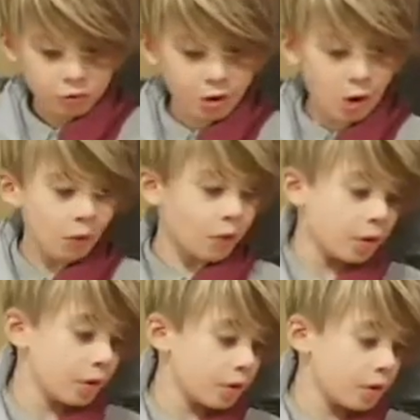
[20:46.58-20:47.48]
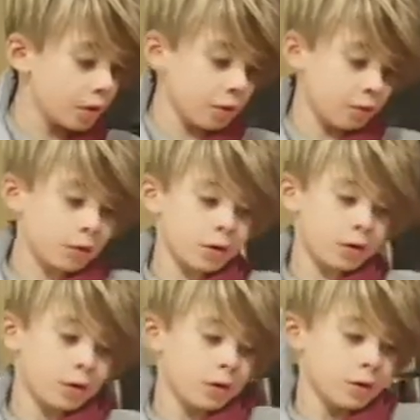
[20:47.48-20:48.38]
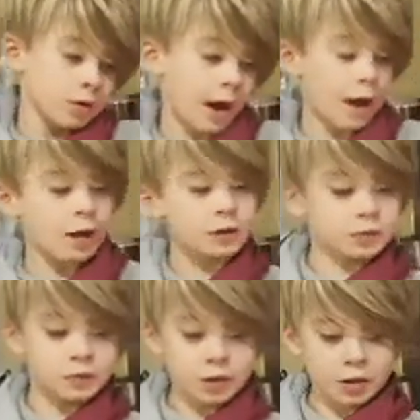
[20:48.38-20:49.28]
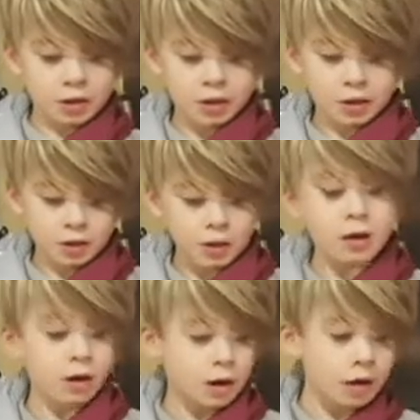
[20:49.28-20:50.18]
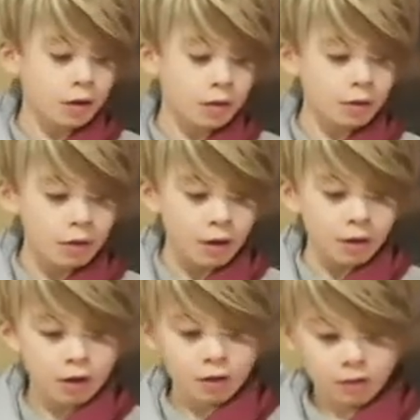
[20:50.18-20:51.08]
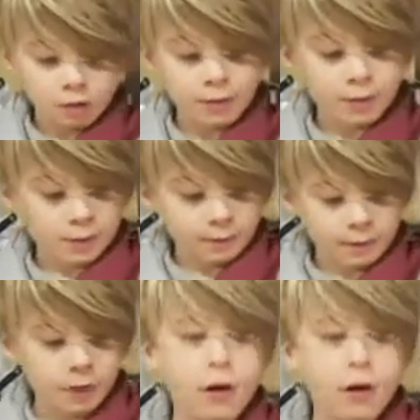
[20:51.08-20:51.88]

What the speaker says: No, that is when, and there's a bit of a